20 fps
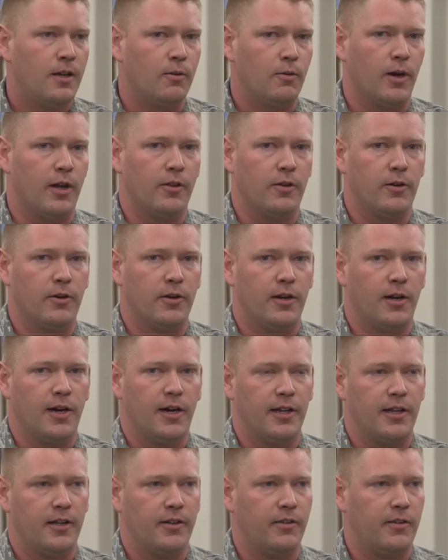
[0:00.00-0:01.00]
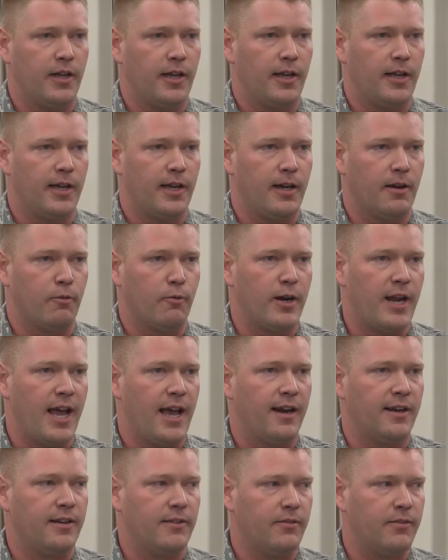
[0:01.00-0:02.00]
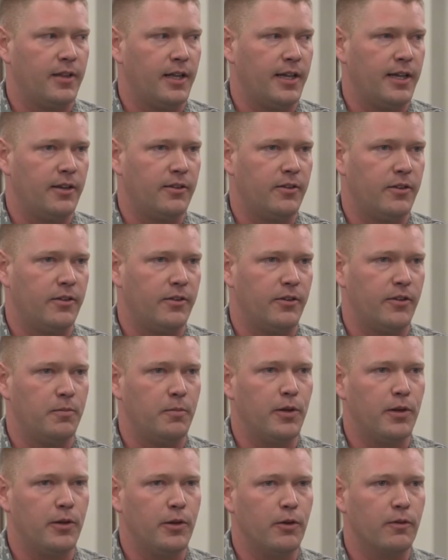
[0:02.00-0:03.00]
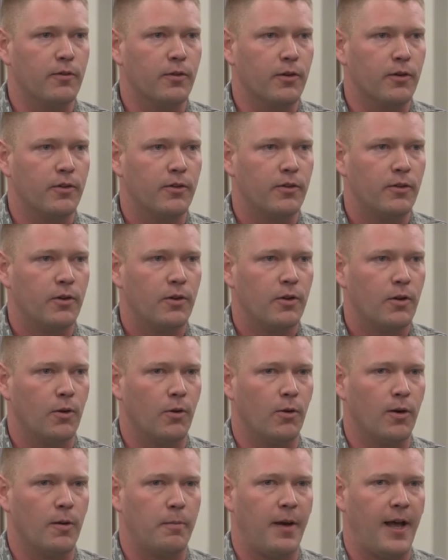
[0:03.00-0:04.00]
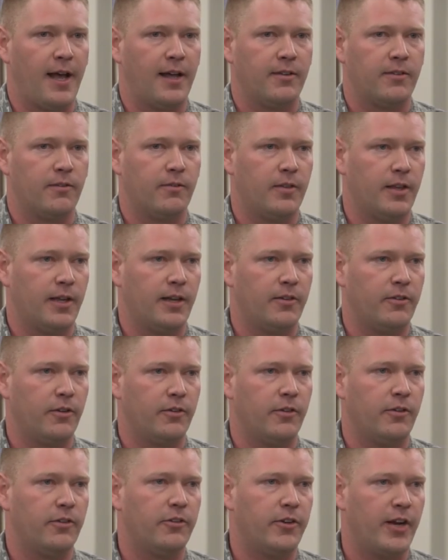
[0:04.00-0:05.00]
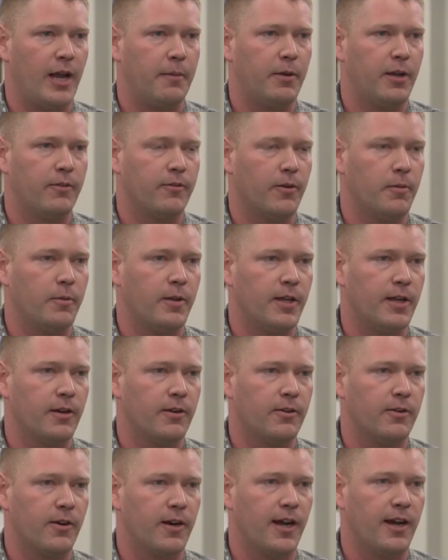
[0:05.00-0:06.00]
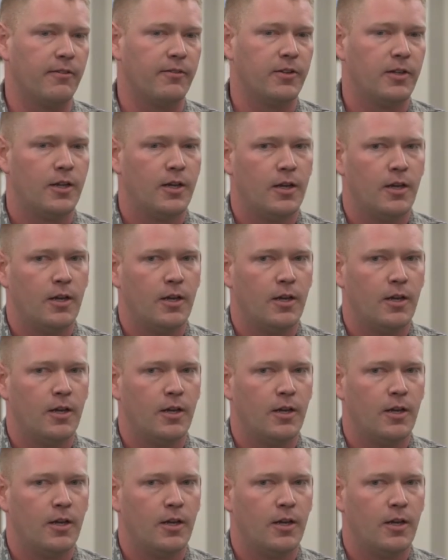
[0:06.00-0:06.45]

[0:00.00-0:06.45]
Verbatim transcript: whether or not it's a uh, reactive thing such as maneuvers or a passive thing such as jamming from the aircraft.